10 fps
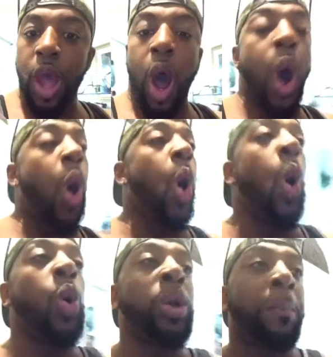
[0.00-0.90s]

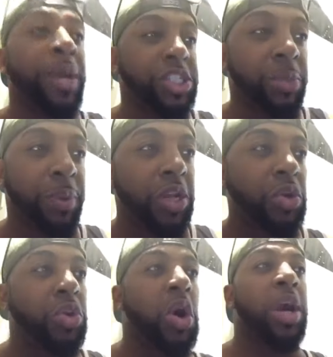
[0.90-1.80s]
Oh, the bishop in New
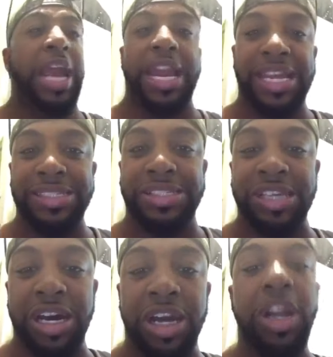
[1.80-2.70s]
York and his
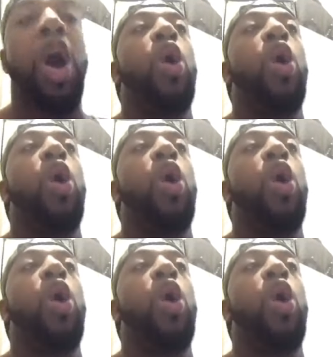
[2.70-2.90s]
son